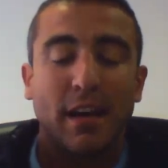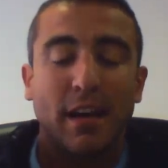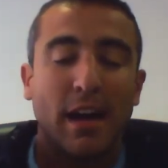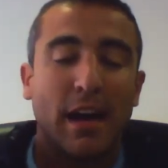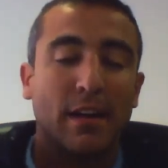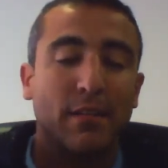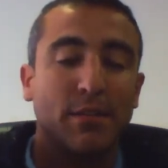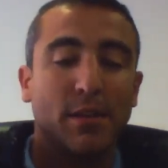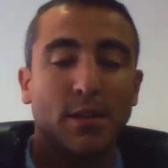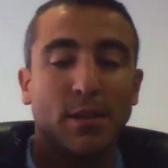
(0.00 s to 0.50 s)

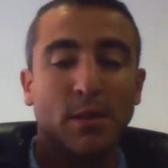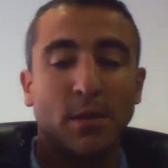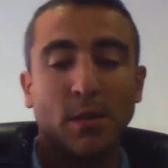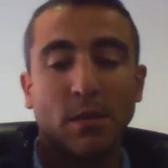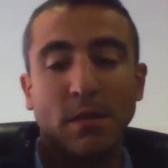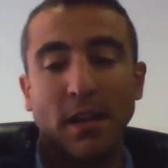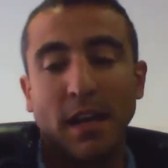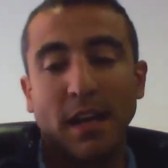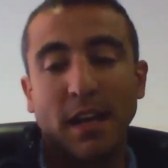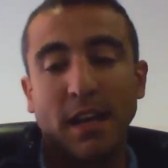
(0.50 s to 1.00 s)

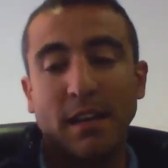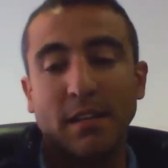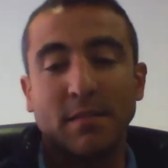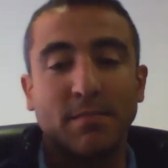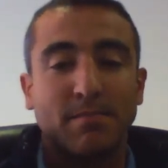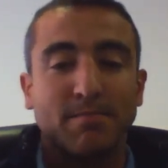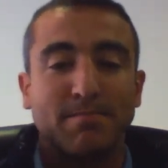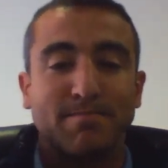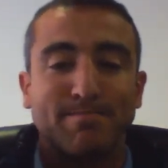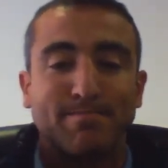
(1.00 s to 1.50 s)
afternoon,
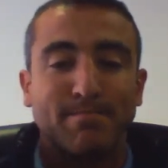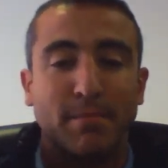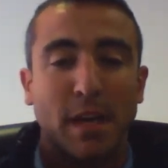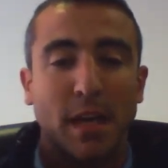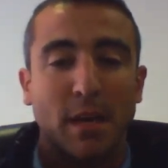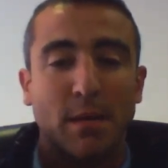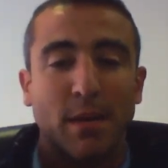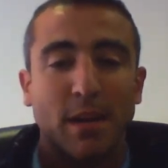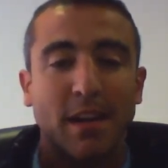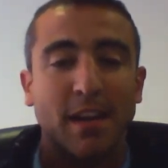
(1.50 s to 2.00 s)
and
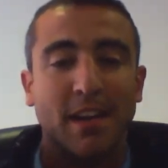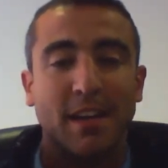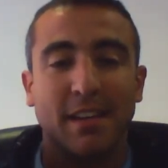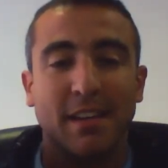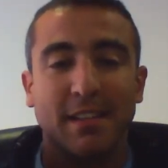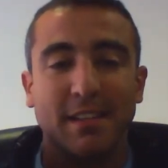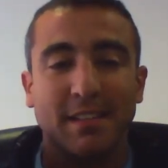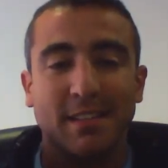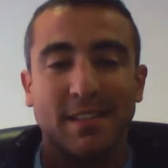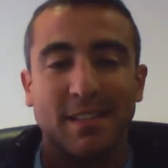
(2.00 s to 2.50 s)
maybe
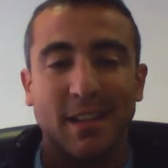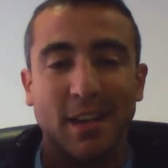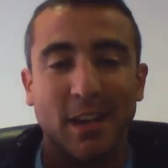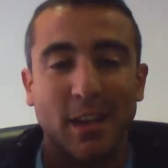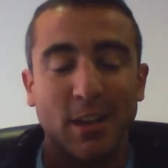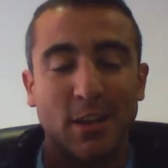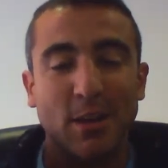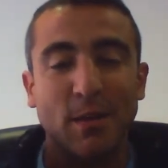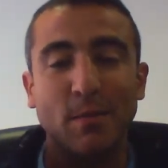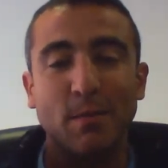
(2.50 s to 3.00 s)

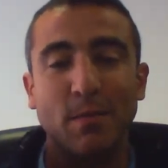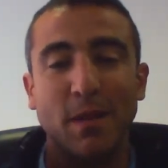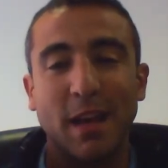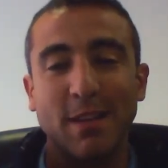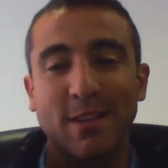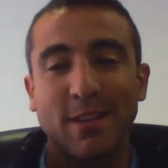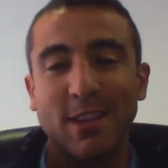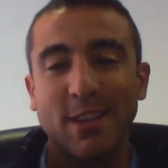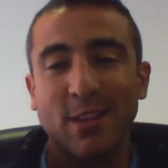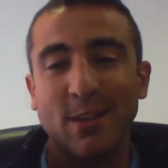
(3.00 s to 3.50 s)
in some
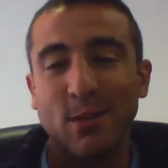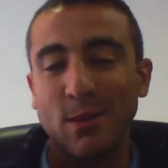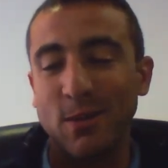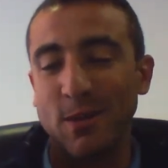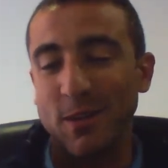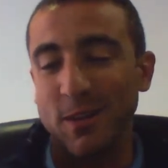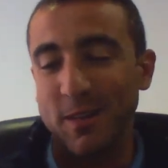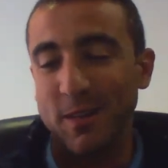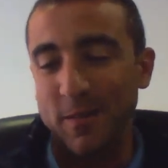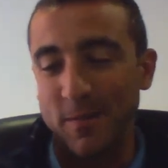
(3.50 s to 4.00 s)
places
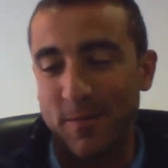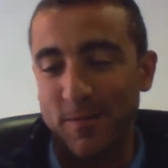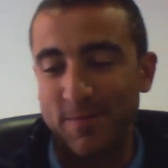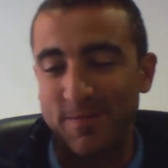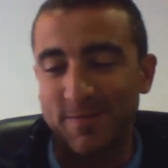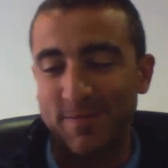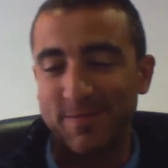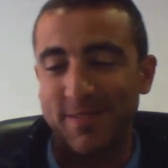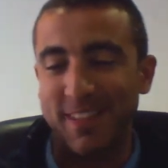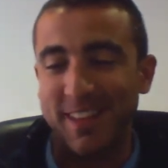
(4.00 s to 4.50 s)
you
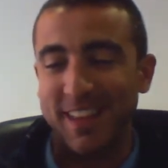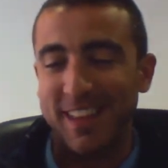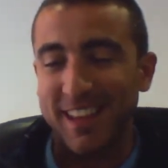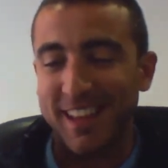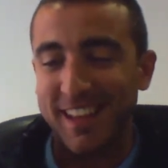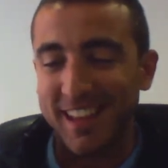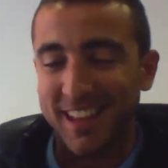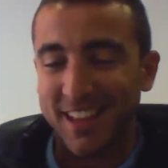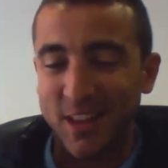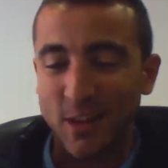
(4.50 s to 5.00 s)

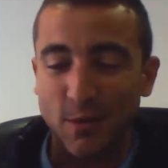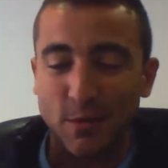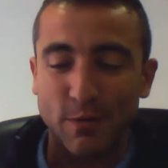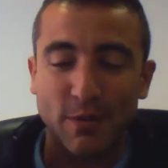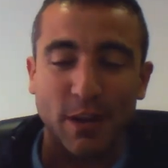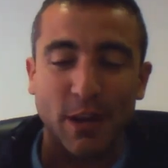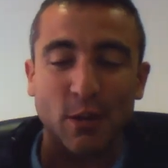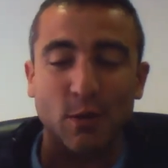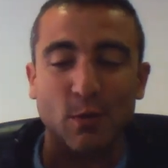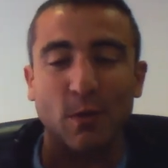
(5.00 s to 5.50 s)

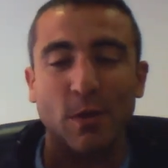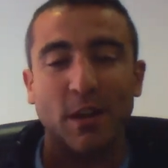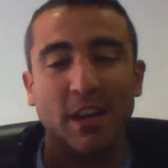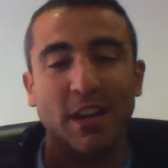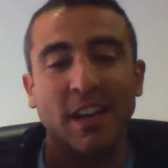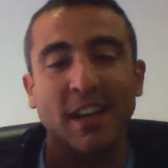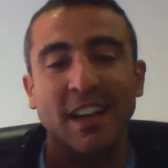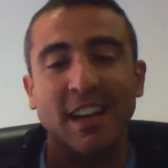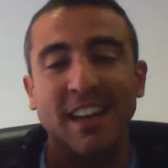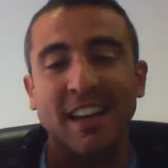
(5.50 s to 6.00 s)
finish
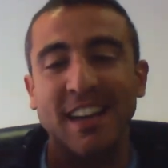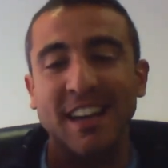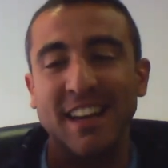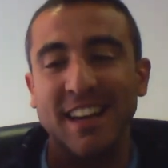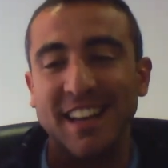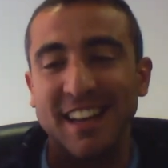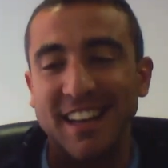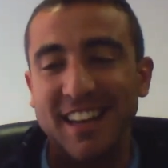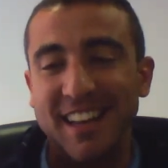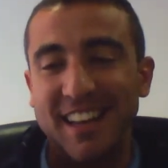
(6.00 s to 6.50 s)
work earlier.
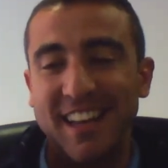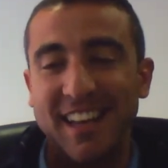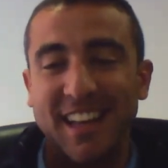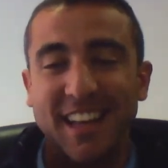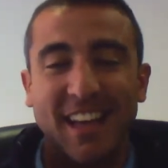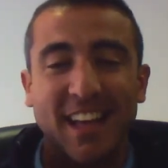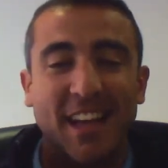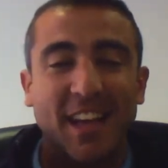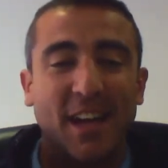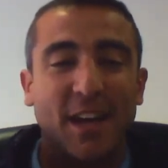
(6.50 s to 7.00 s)

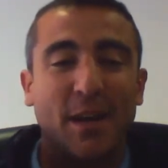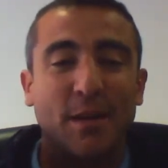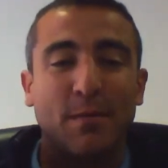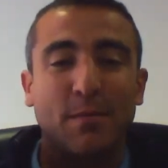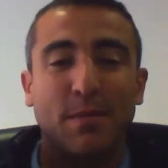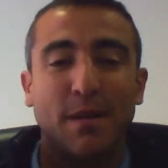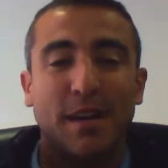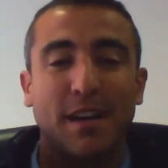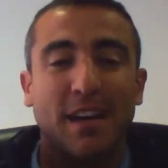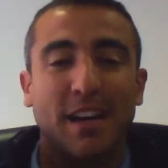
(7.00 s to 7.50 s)

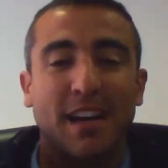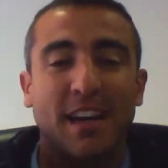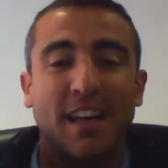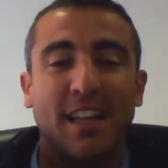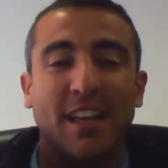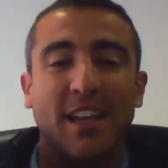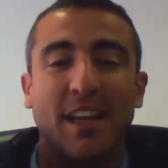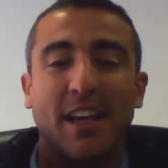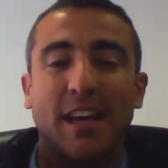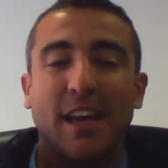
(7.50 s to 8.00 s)

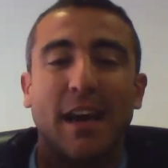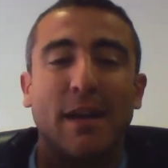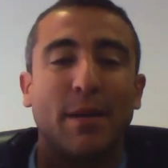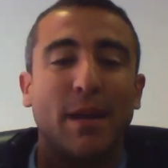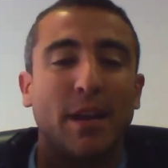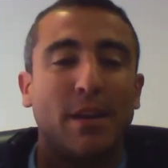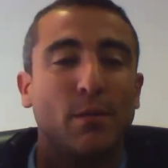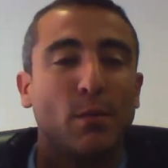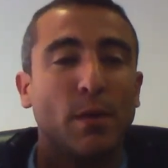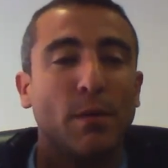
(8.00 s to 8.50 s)
But
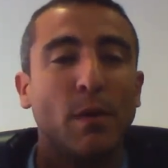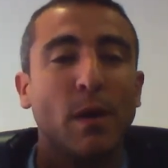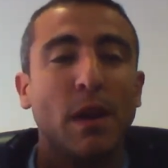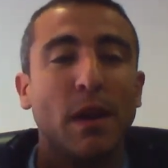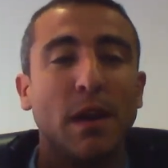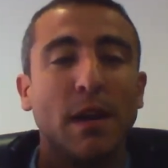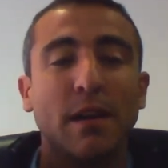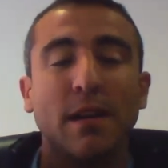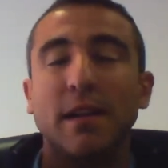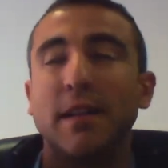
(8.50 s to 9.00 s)
I mean, we
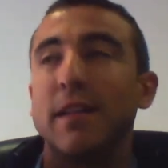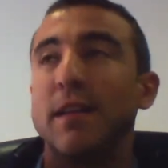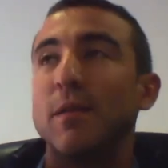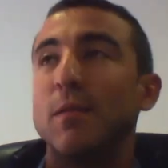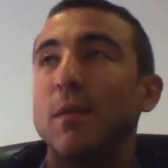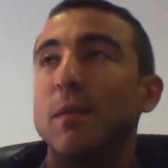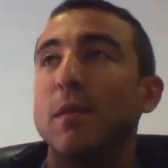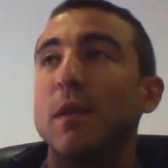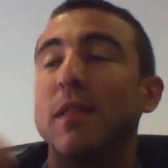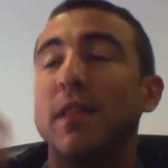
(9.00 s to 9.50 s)

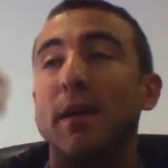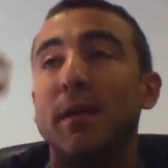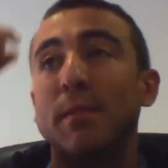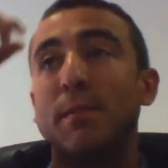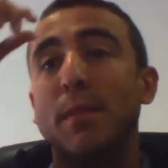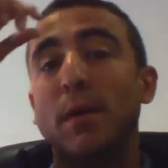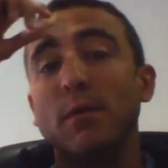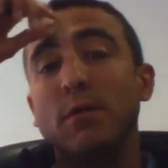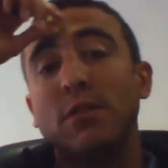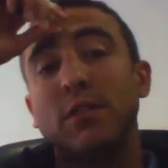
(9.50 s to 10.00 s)
will then
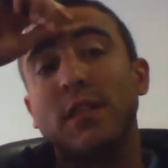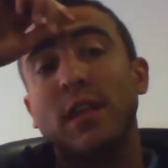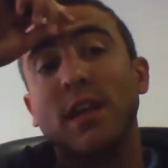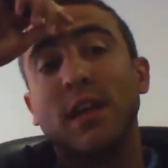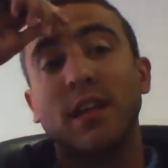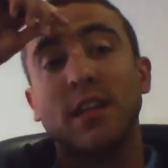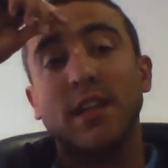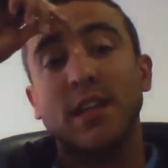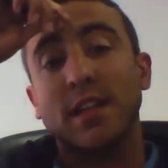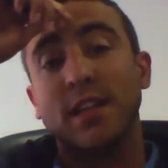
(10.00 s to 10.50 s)
post
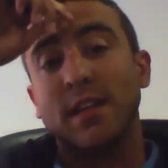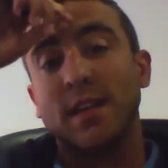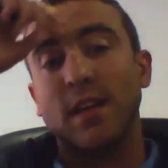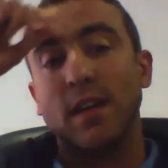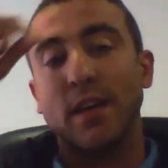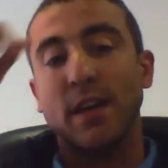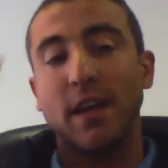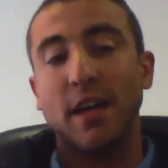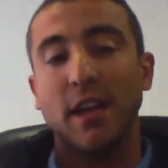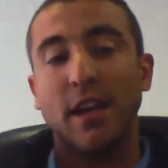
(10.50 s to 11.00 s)
this
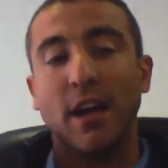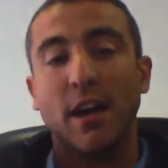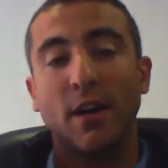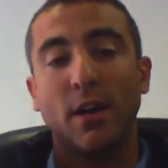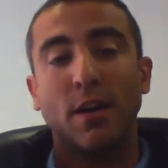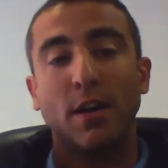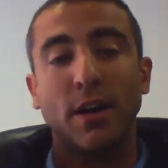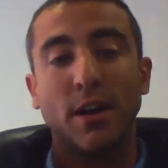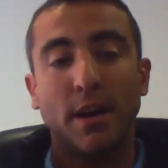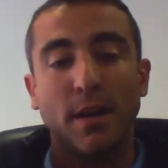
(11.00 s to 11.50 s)
in
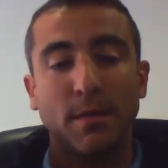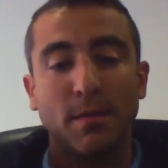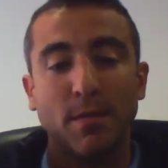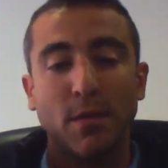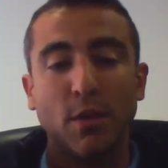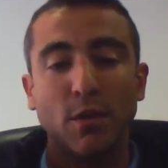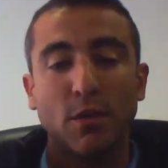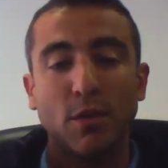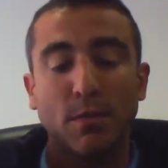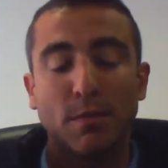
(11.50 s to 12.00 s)
our
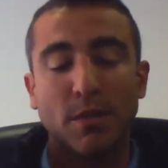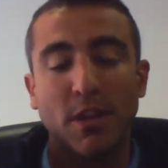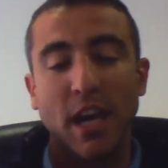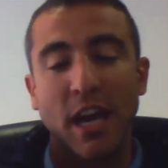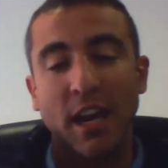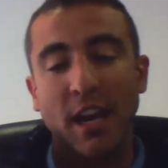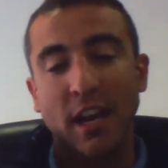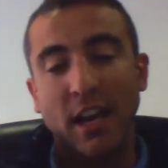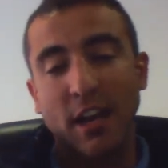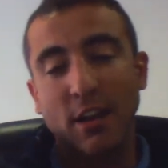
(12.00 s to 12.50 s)
YouTube
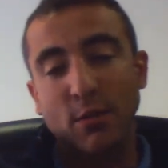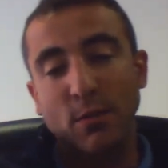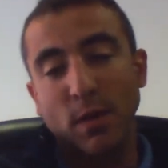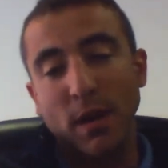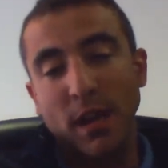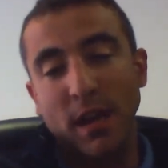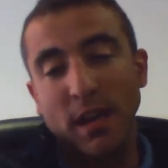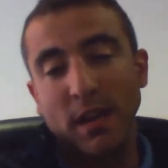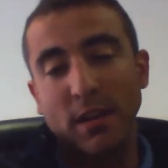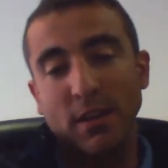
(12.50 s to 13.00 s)
channel as
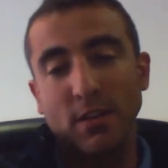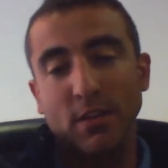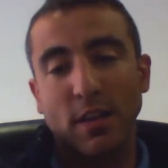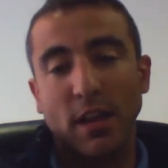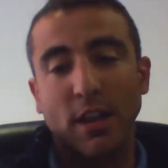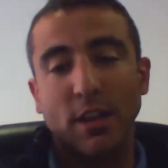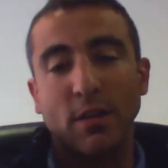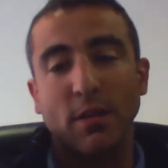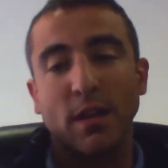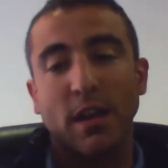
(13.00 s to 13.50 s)
well, so
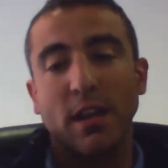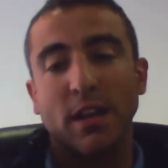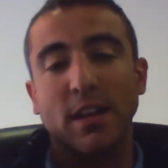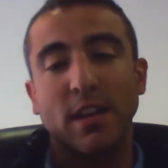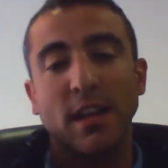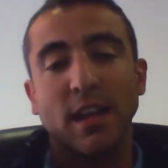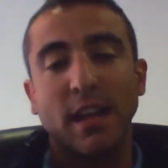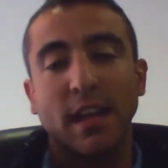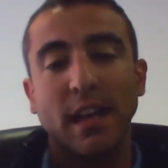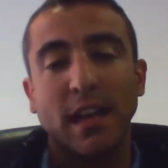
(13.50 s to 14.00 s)
that you can
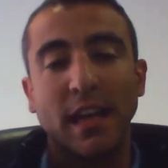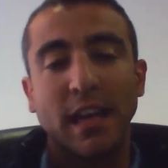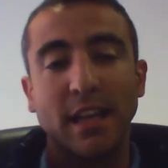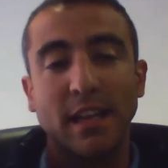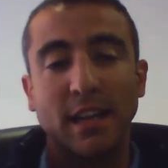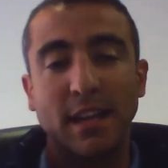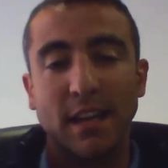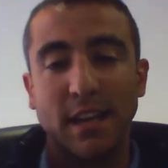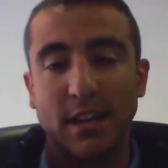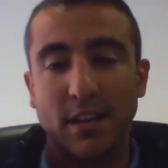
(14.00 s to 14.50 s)
see it
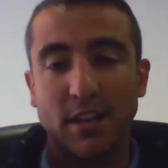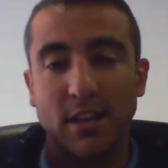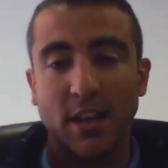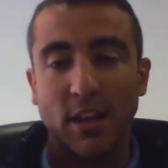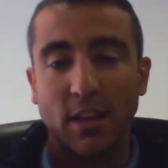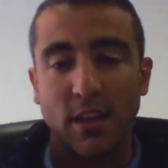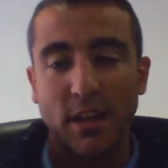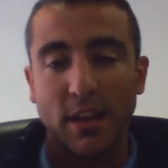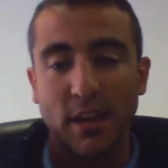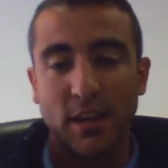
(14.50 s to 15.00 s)
later and
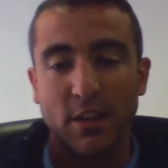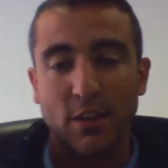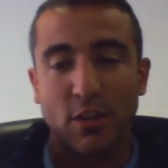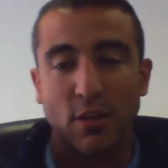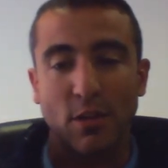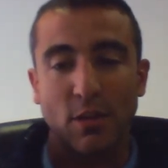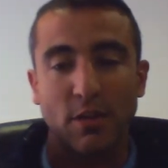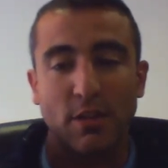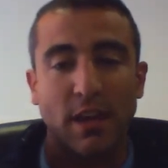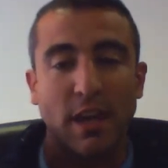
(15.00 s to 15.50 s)
see the
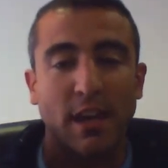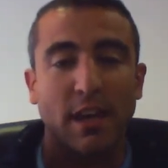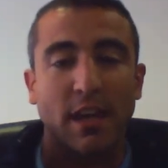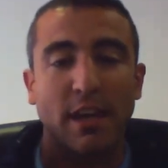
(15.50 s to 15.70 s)
source that